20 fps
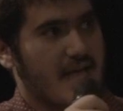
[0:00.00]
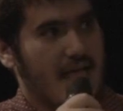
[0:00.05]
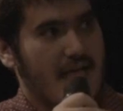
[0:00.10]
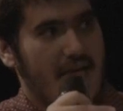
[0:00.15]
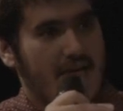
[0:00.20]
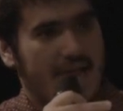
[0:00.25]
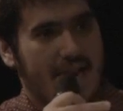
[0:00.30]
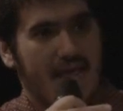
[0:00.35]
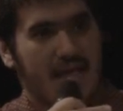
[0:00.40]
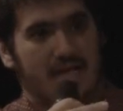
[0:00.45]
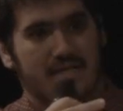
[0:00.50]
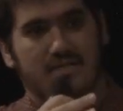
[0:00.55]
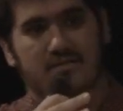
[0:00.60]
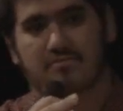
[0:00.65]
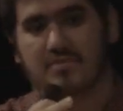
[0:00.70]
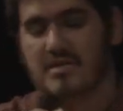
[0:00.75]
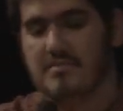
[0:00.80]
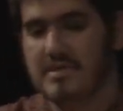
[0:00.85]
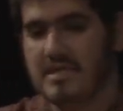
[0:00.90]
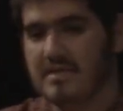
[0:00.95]
and, you know,
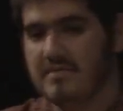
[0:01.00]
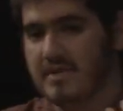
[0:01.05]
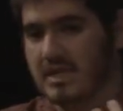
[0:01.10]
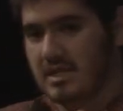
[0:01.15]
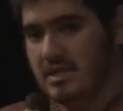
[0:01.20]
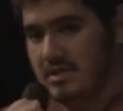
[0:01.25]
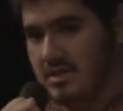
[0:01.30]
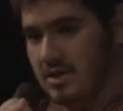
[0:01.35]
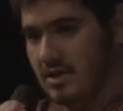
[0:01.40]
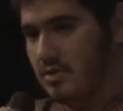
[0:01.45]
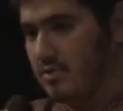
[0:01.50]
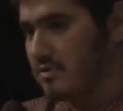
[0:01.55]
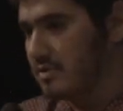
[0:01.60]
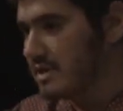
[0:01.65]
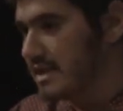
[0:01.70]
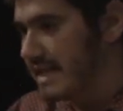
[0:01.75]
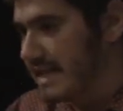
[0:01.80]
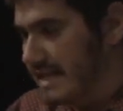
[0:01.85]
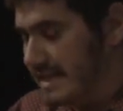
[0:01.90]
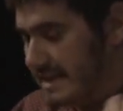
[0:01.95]
maybe even
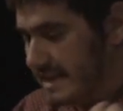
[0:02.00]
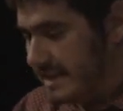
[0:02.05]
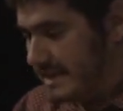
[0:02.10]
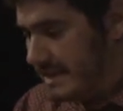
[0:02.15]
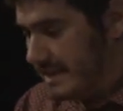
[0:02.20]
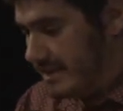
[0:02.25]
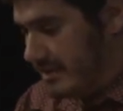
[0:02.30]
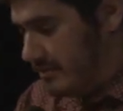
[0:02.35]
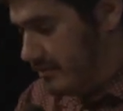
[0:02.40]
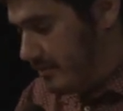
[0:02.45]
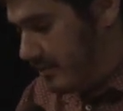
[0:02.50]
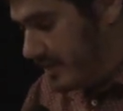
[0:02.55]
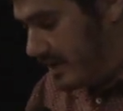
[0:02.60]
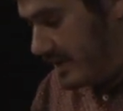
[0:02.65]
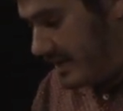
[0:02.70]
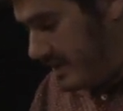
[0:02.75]
collate, you know, if we're gonna